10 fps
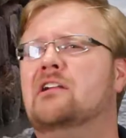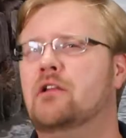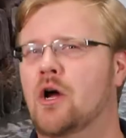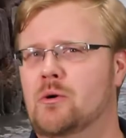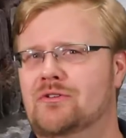to
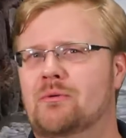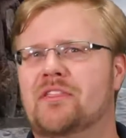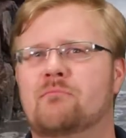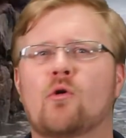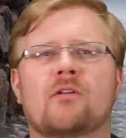close
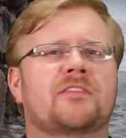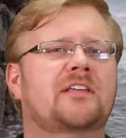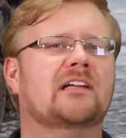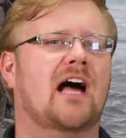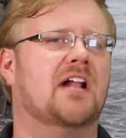with a more
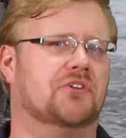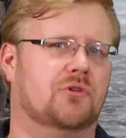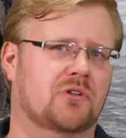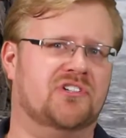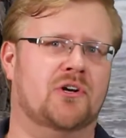
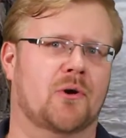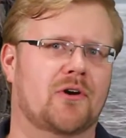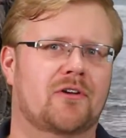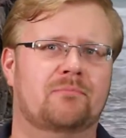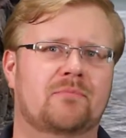theological
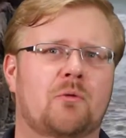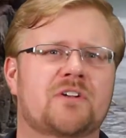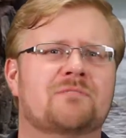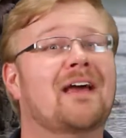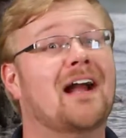turn,
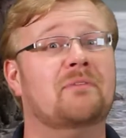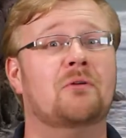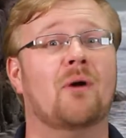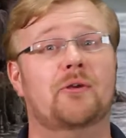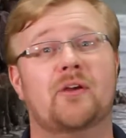which may not
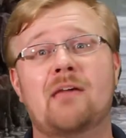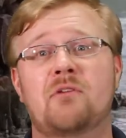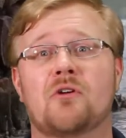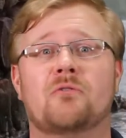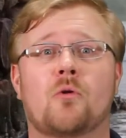be what you
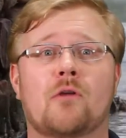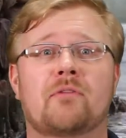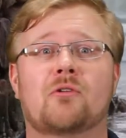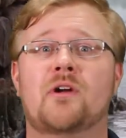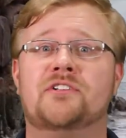came here for,
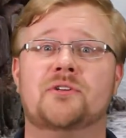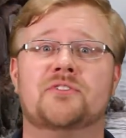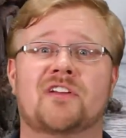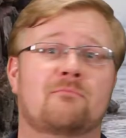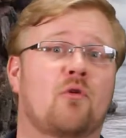but which
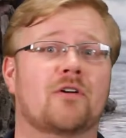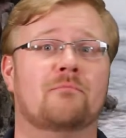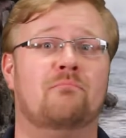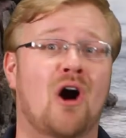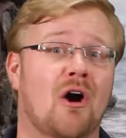is an
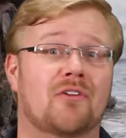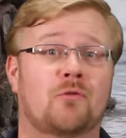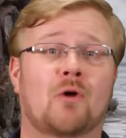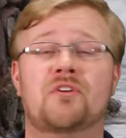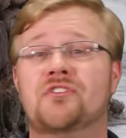important part
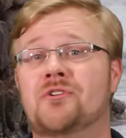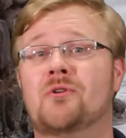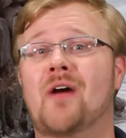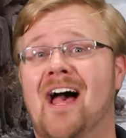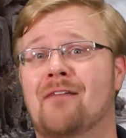of what we
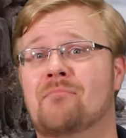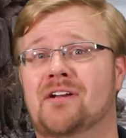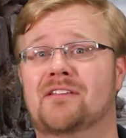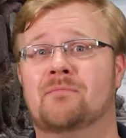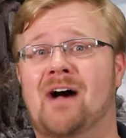do at
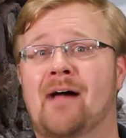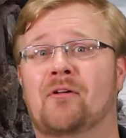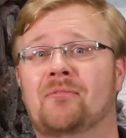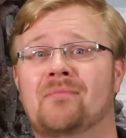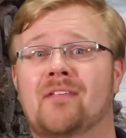Beneath the
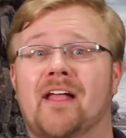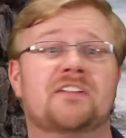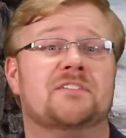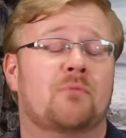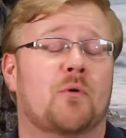Bible,
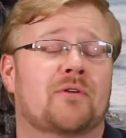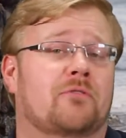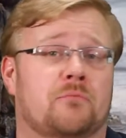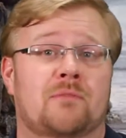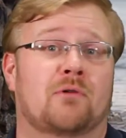and it's
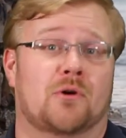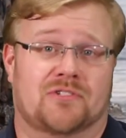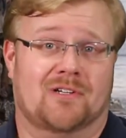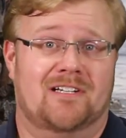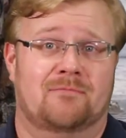important for me
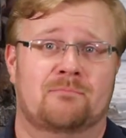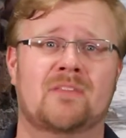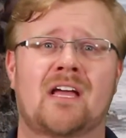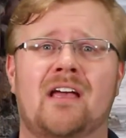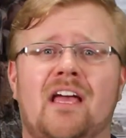personally.
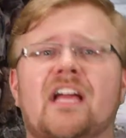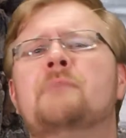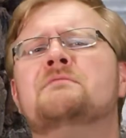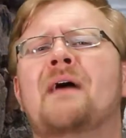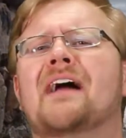It
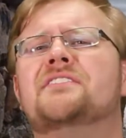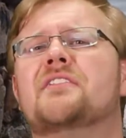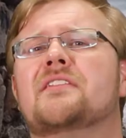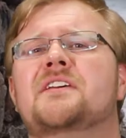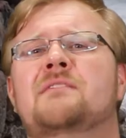comes back to
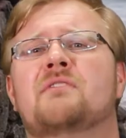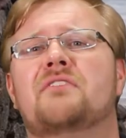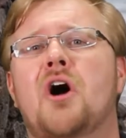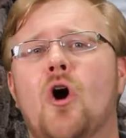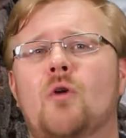the theme of
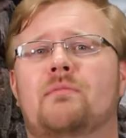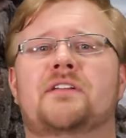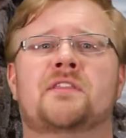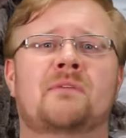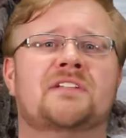hope
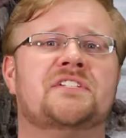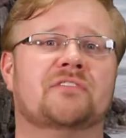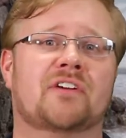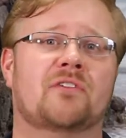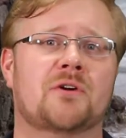in the midst
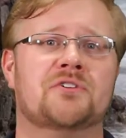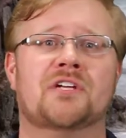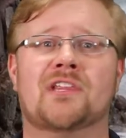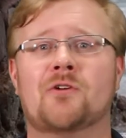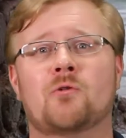of
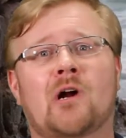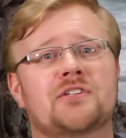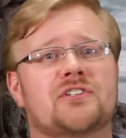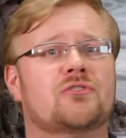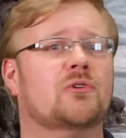adversity that
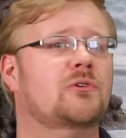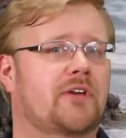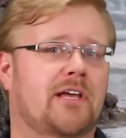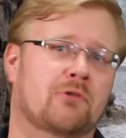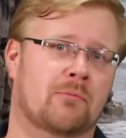runs through
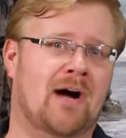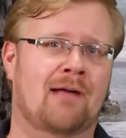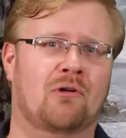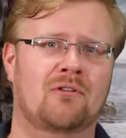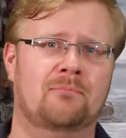the Hebrew
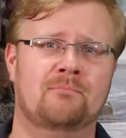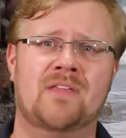Bible.